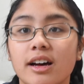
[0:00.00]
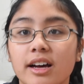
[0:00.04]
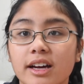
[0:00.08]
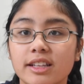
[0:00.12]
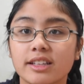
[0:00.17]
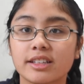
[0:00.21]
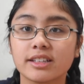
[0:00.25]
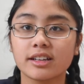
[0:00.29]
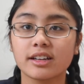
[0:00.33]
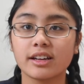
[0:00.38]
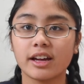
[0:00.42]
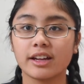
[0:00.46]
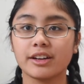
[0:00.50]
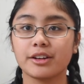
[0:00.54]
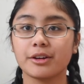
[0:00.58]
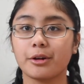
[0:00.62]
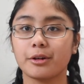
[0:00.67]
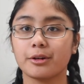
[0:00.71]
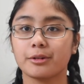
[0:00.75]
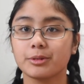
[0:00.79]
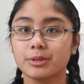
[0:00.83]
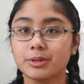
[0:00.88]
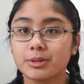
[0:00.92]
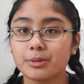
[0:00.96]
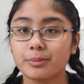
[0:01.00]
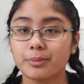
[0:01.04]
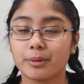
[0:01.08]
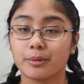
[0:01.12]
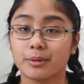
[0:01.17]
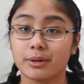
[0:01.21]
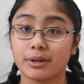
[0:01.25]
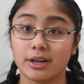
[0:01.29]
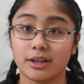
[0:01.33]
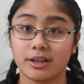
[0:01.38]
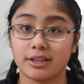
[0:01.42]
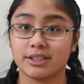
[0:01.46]
I look kind of gross, but
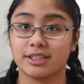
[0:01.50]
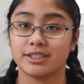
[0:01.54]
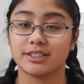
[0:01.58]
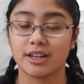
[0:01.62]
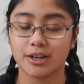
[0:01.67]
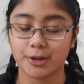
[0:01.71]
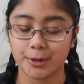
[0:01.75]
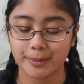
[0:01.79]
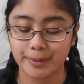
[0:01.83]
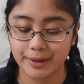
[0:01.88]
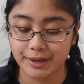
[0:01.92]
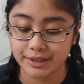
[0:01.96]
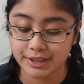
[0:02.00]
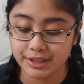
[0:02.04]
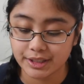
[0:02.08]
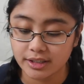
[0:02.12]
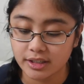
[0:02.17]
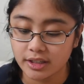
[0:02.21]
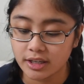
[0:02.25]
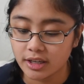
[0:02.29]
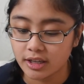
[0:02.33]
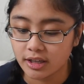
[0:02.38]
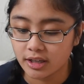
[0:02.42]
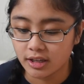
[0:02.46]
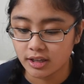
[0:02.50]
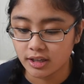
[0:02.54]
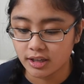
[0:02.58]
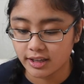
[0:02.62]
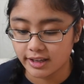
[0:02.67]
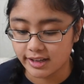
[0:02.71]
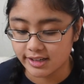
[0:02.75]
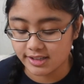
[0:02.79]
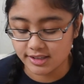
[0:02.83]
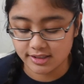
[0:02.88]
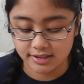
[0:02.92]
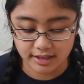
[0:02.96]
we're not going to talk about it.
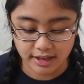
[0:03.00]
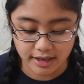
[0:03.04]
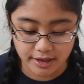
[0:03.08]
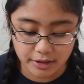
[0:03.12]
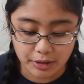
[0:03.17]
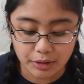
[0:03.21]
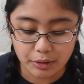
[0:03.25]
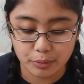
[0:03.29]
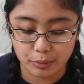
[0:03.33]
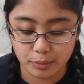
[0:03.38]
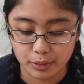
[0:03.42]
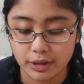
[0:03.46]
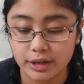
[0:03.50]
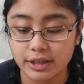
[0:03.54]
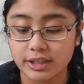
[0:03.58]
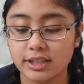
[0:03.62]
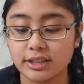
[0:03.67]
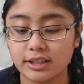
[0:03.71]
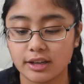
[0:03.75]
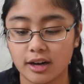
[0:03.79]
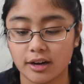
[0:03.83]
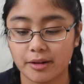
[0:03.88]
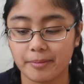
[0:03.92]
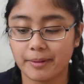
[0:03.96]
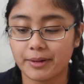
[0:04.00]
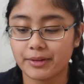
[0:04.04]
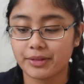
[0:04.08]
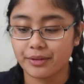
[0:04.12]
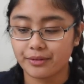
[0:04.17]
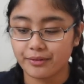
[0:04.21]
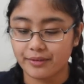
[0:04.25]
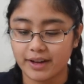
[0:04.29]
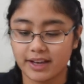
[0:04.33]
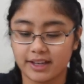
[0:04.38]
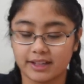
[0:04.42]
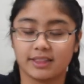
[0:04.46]
Instead, we're going to talk about the
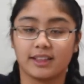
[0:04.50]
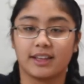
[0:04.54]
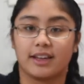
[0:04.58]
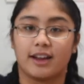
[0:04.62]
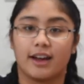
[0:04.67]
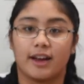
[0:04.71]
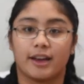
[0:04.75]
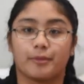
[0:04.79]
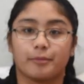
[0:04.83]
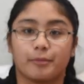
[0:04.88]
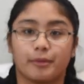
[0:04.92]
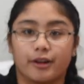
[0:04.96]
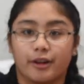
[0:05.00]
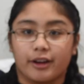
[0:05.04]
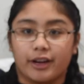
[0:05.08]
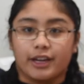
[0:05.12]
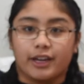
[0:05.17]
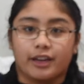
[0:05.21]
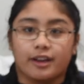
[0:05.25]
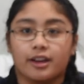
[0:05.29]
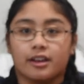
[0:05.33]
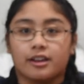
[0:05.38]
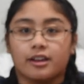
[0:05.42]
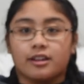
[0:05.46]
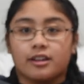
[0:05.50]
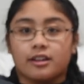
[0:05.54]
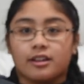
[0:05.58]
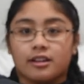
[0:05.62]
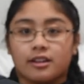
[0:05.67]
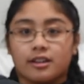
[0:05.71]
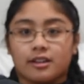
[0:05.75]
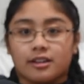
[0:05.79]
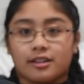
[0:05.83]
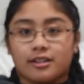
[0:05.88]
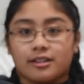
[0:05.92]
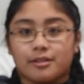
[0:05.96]
fact that I'm wearing
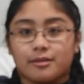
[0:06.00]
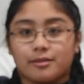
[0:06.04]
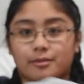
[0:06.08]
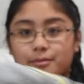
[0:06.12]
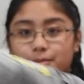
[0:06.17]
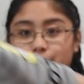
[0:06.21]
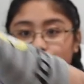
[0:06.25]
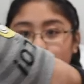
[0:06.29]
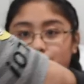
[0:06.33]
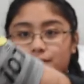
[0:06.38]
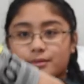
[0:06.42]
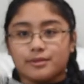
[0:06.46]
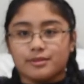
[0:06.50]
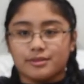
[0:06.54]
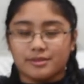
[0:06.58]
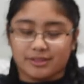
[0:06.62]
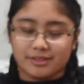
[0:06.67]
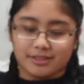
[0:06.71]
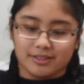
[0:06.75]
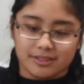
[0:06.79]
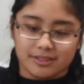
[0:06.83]
I'm